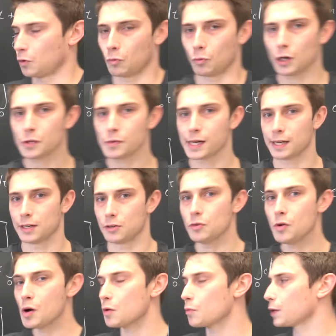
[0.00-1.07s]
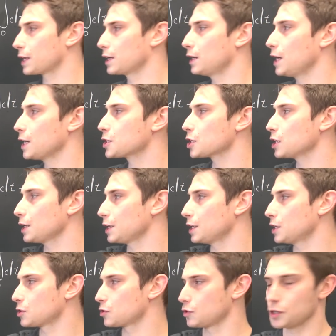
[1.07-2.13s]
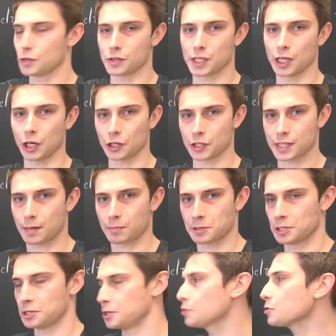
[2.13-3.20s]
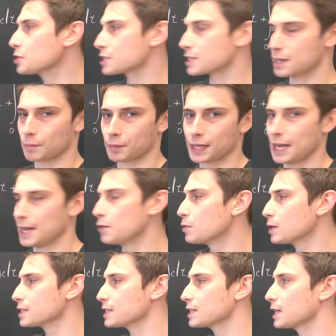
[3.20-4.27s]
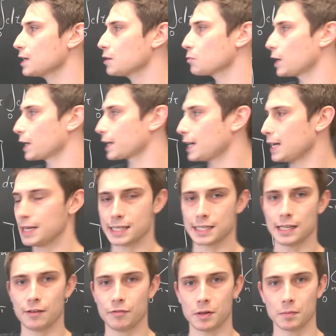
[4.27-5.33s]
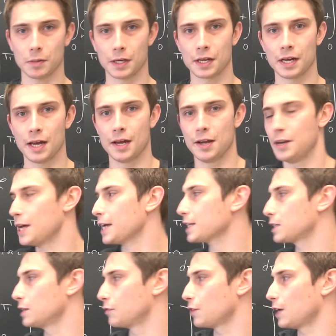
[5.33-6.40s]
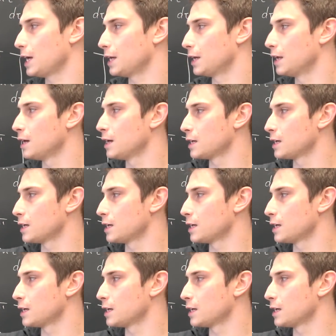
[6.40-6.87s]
What we can do, we can actually introduce a little substitution, some k once again, where k is nothing but negative n.